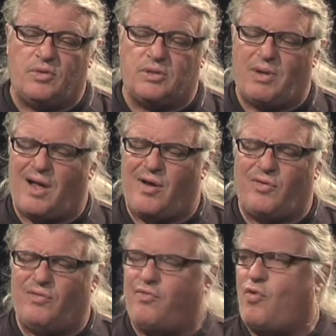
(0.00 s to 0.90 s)
There's about
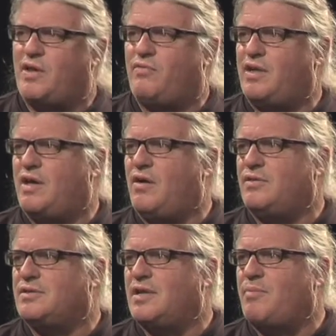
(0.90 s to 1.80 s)
140
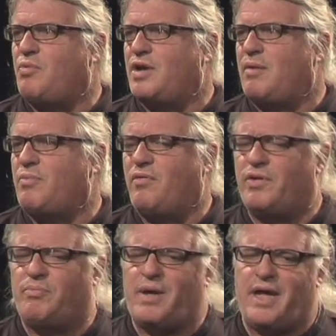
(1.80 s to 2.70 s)
videos that I put up over
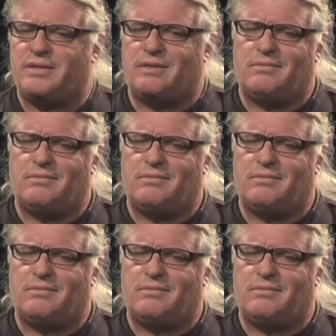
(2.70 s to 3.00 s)
the past,